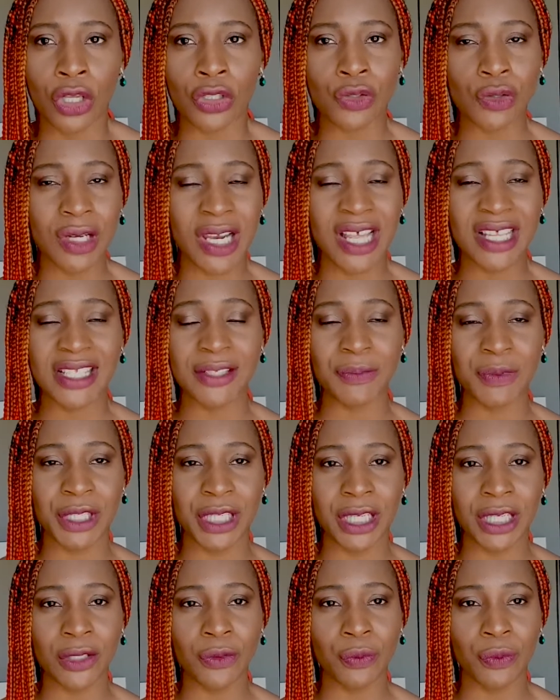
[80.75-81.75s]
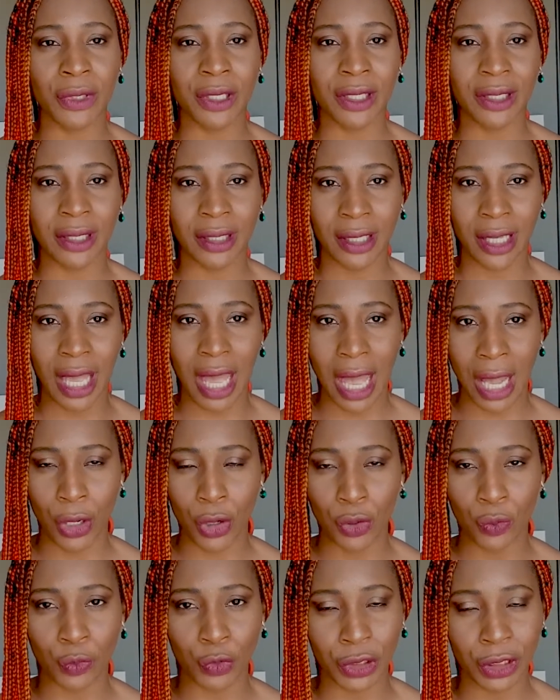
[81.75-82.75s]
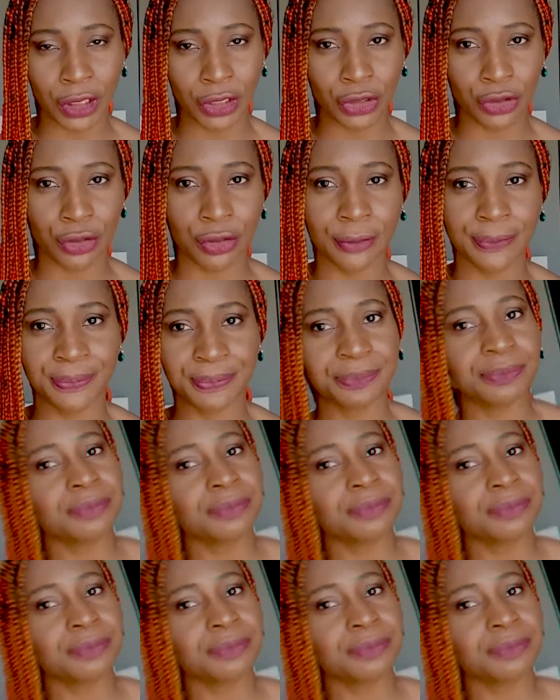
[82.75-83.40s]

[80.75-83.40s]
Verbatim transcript: So let's begin with accommodation